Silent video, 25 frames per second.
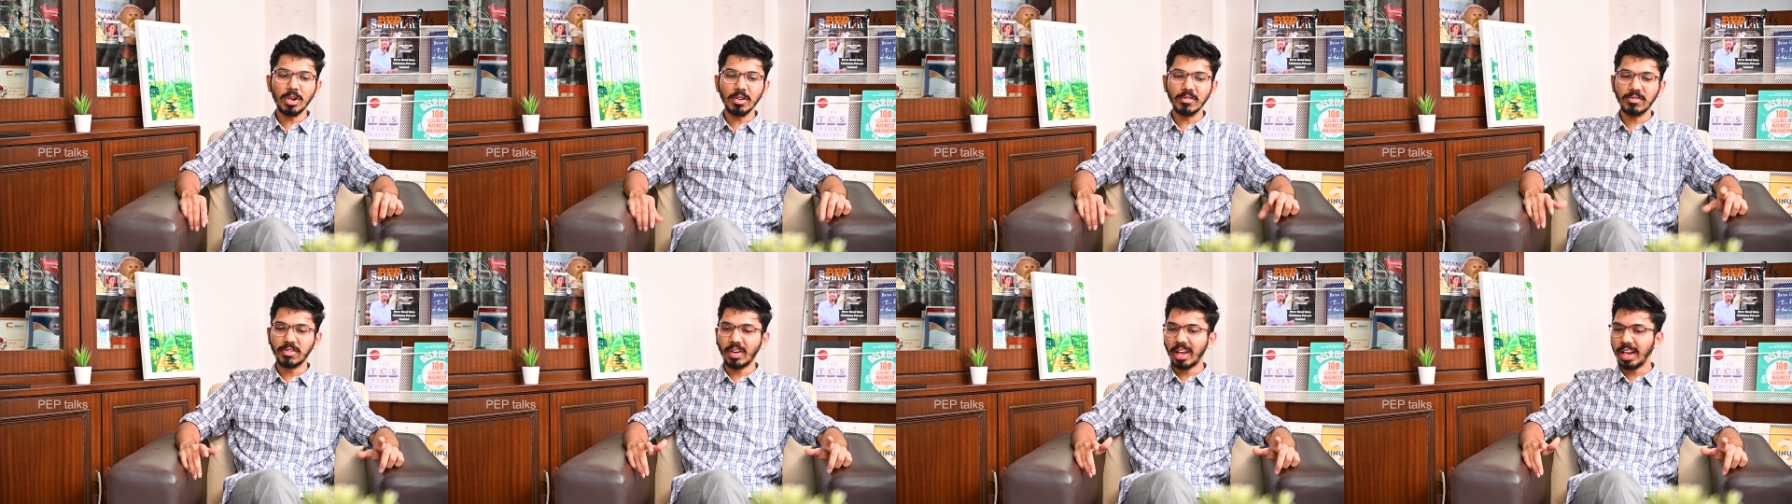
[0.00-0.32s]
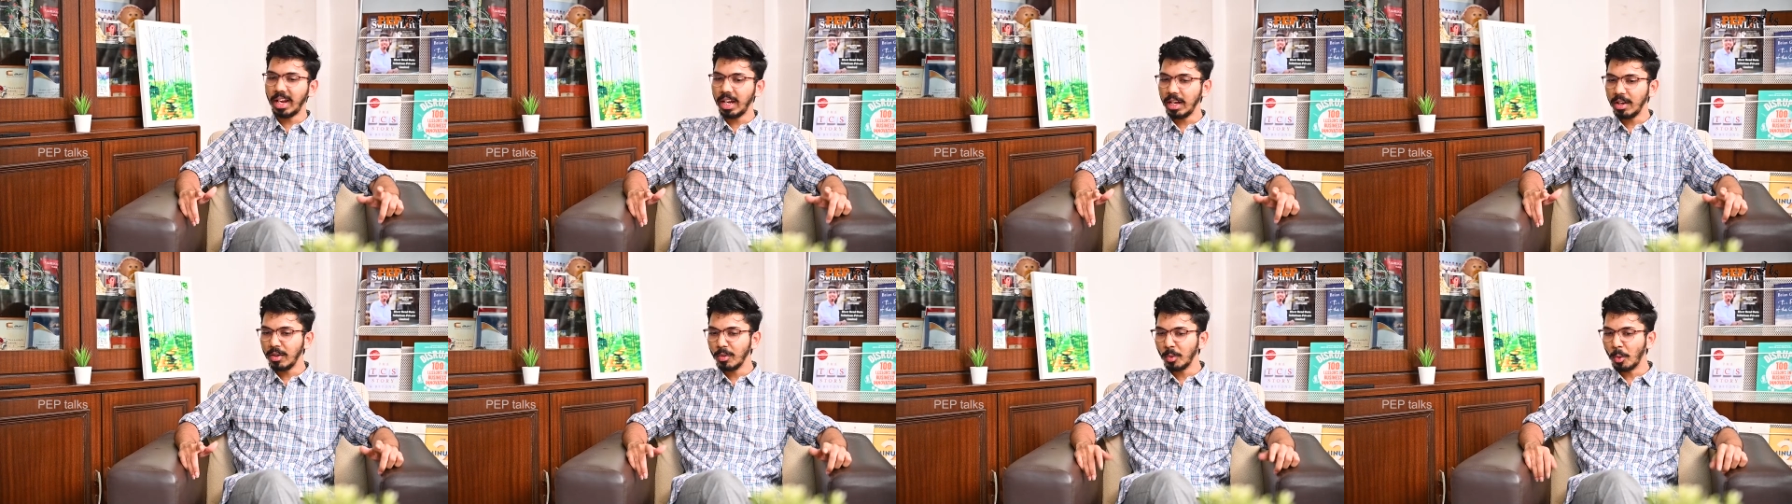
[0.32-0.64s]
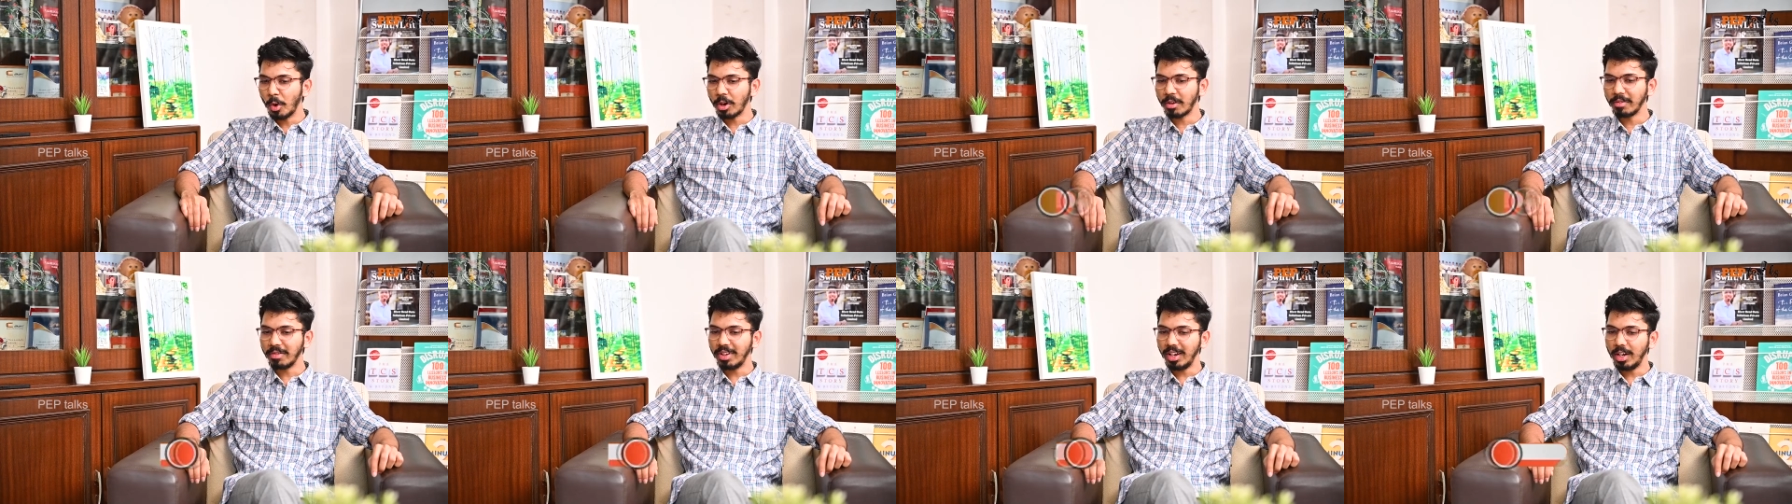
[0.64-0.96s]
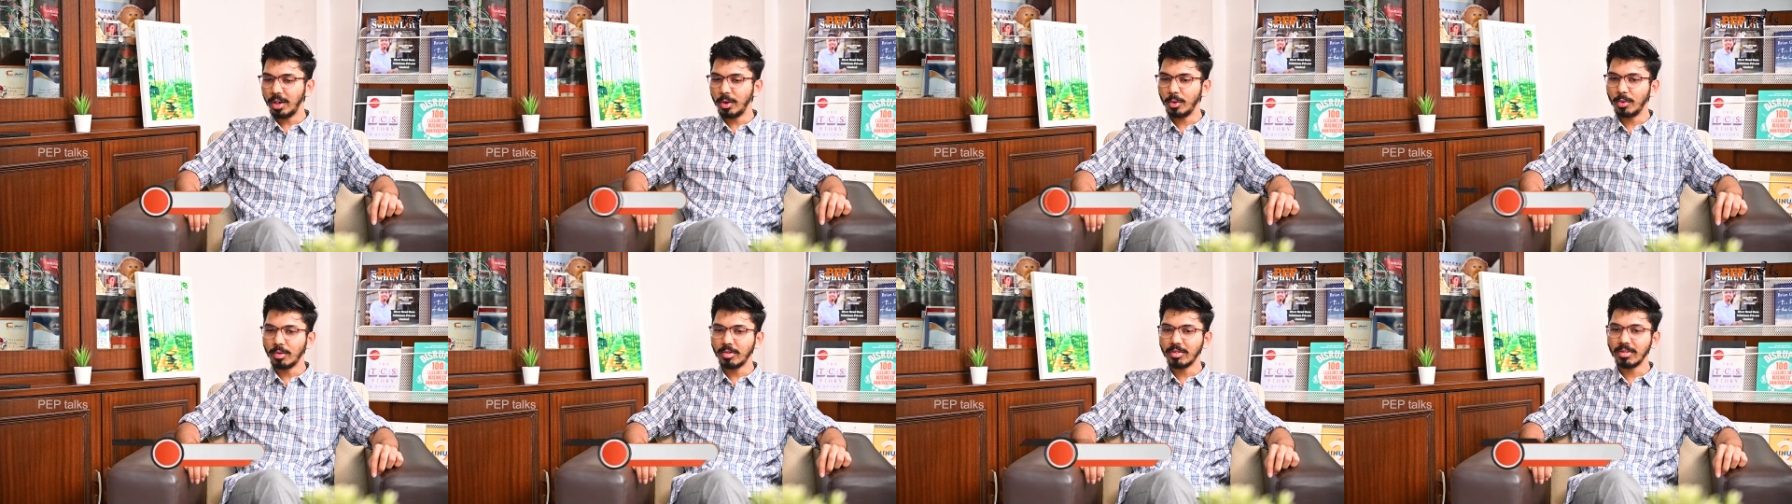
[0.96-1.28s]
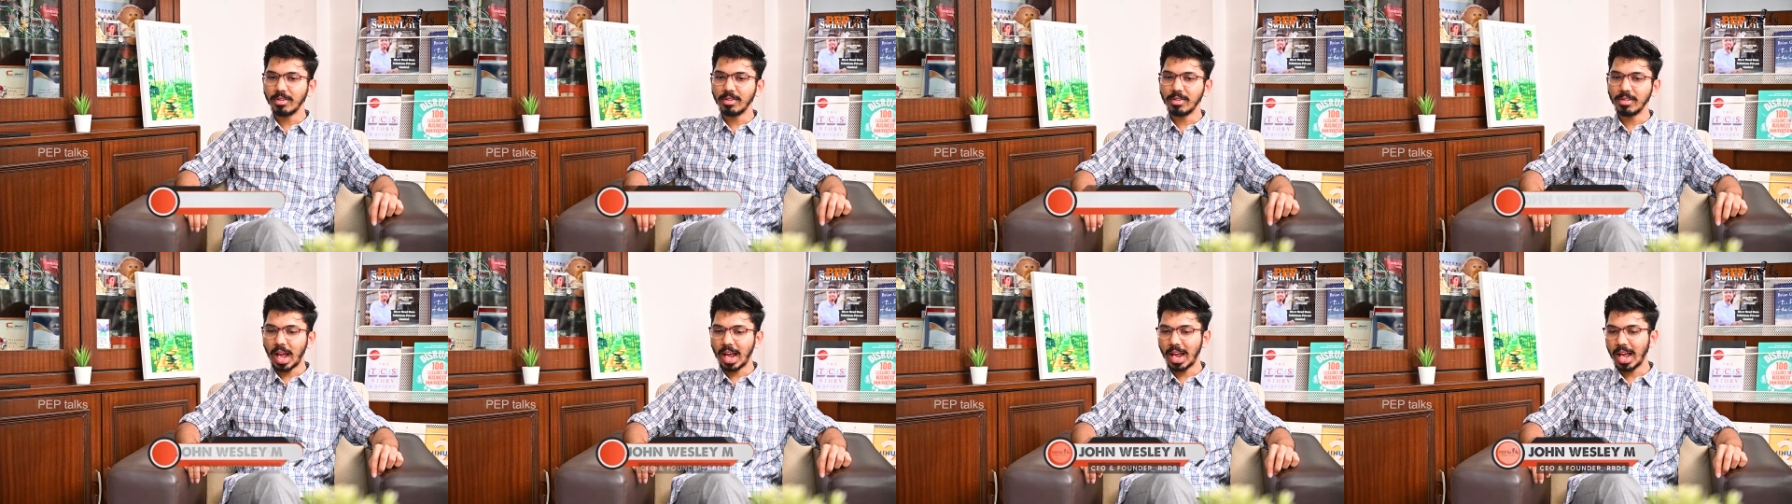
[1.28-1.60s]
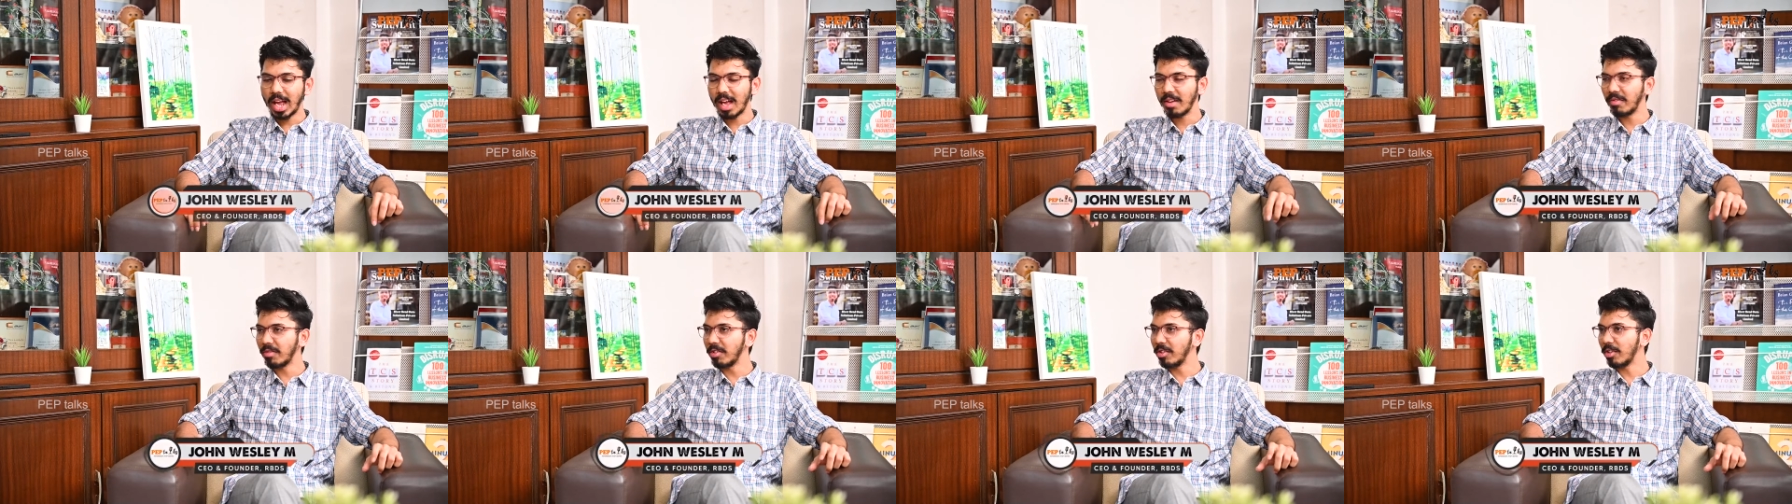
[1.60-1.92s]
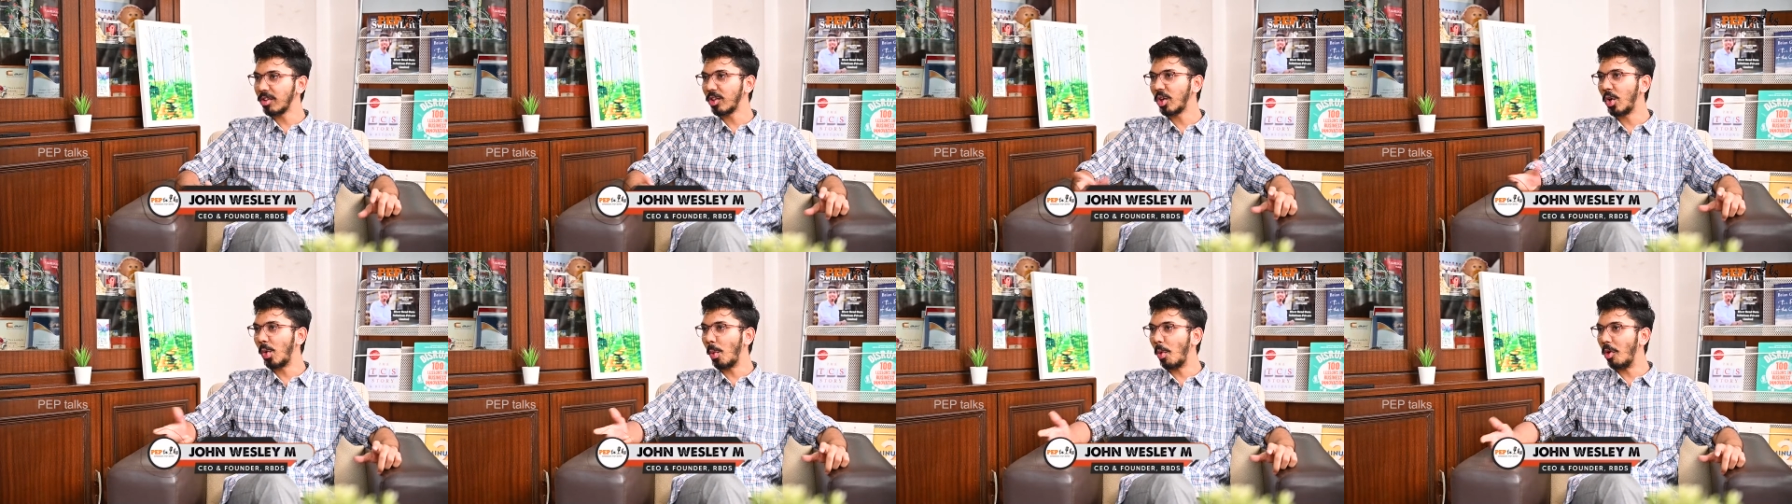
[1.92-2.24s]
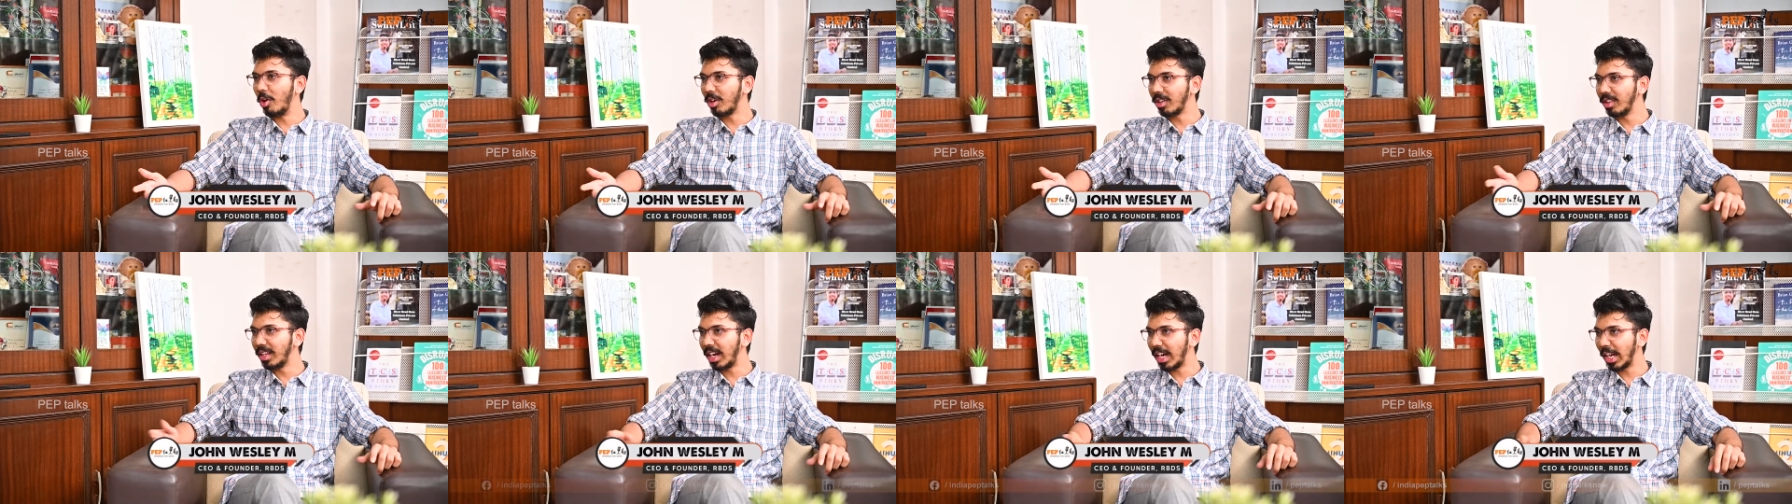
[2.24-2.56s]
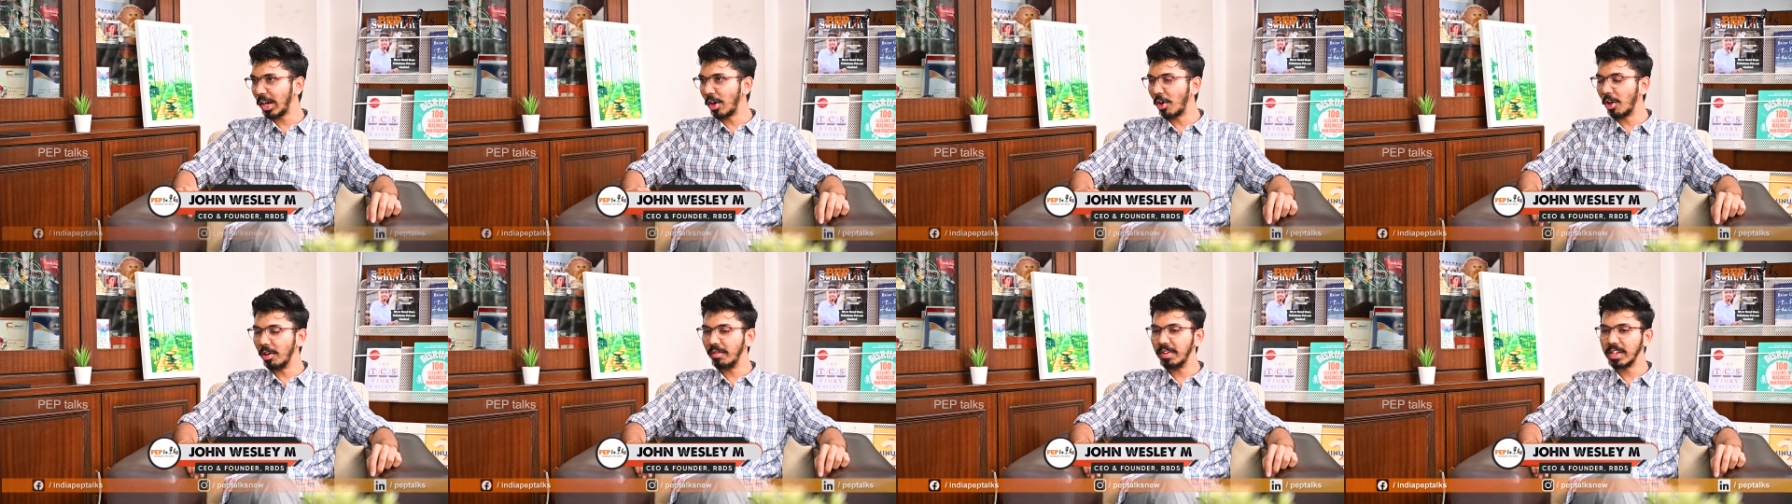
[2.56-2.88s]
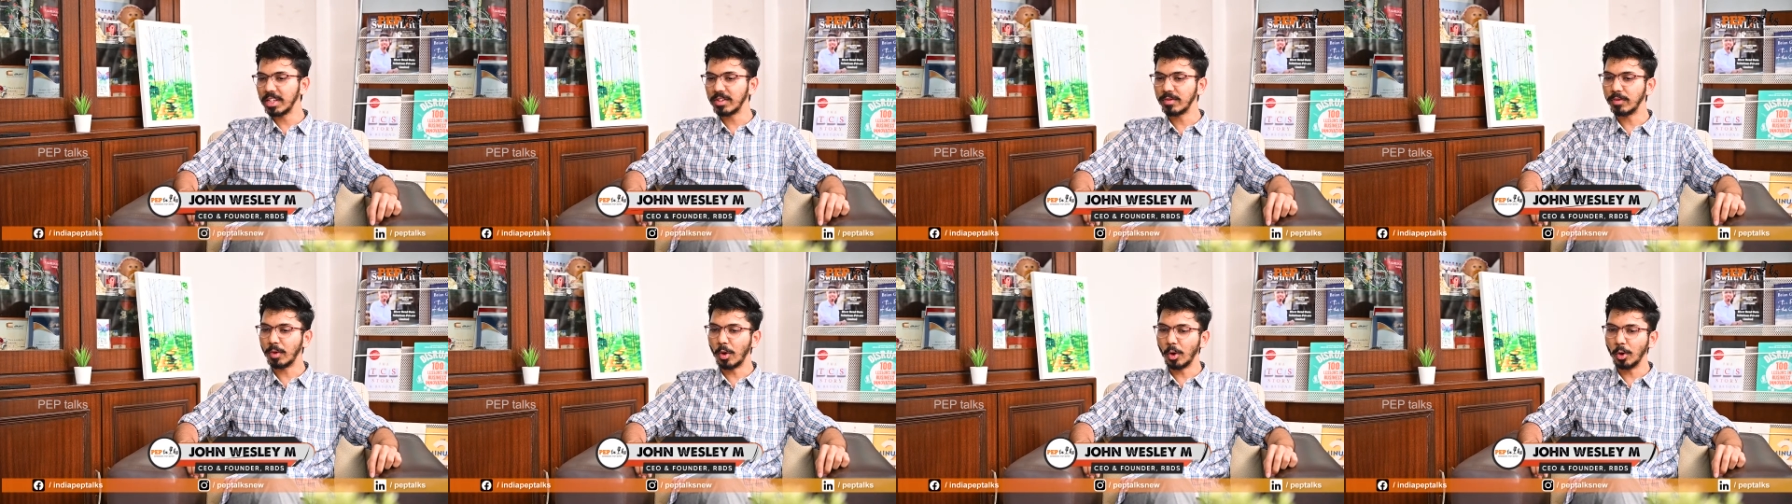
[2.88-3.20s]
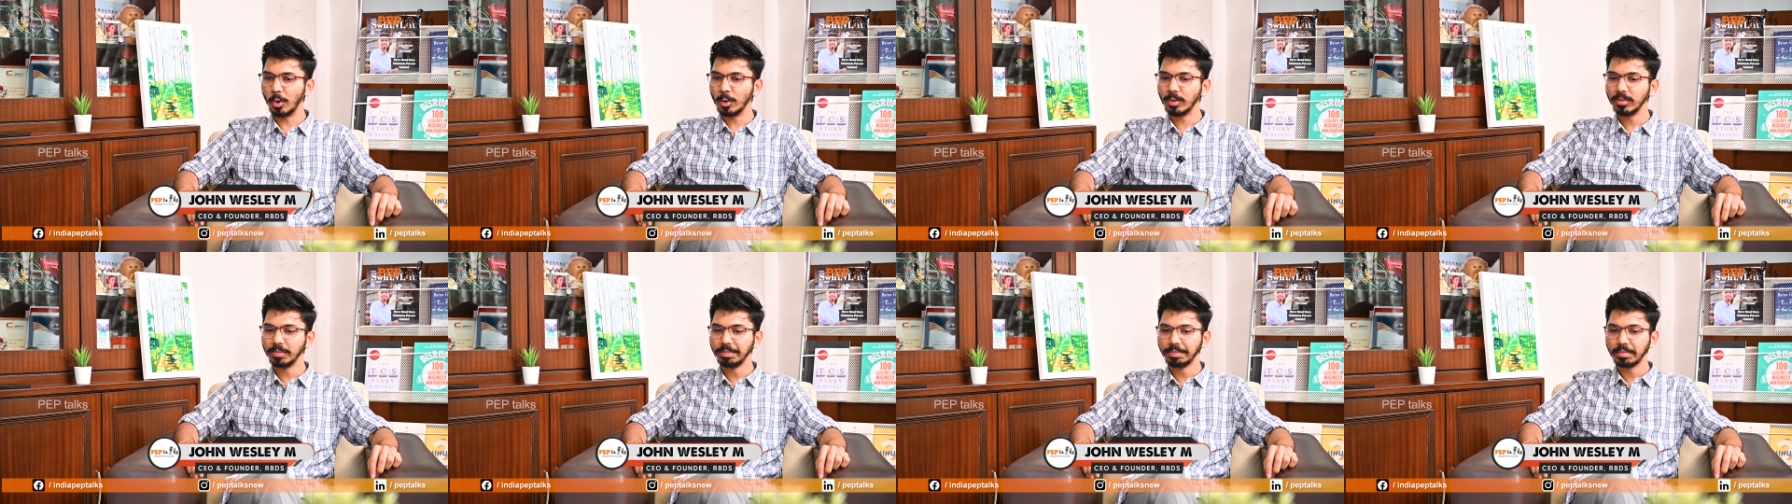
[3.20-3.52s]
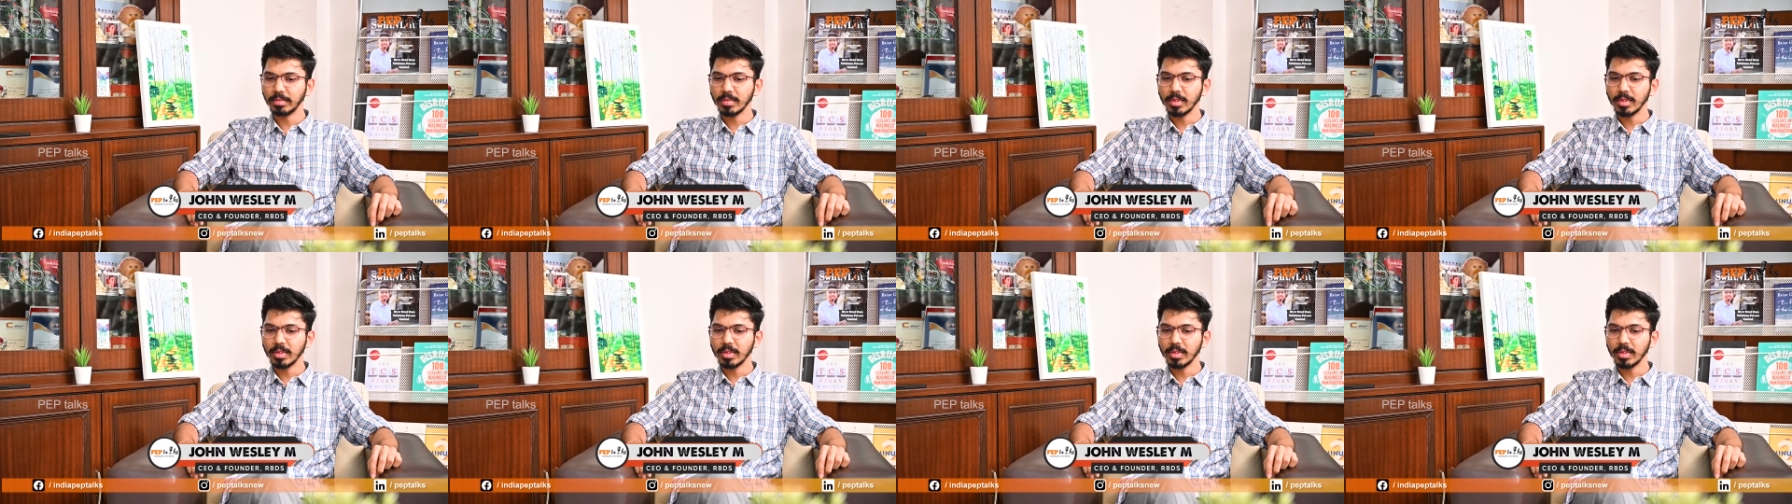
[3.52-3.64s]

define what we do, I have a quote that I always follow.